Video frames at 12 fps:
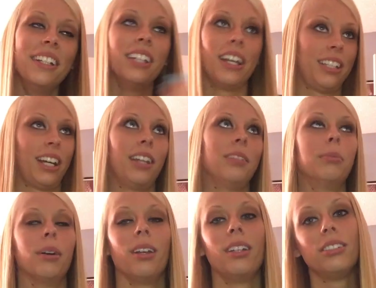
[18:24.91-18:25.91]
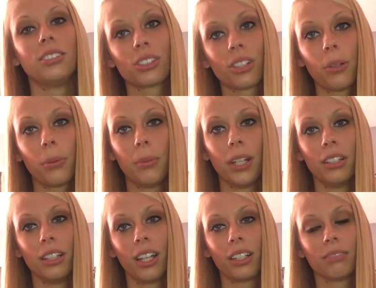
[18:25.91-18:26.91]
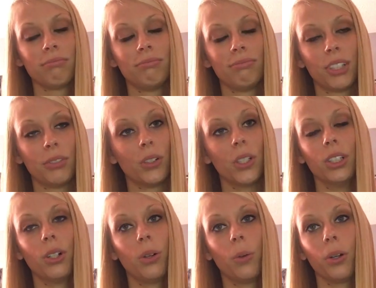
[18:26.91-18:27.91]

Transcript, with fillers: Not die, but just curl up in bed and like avoid the whole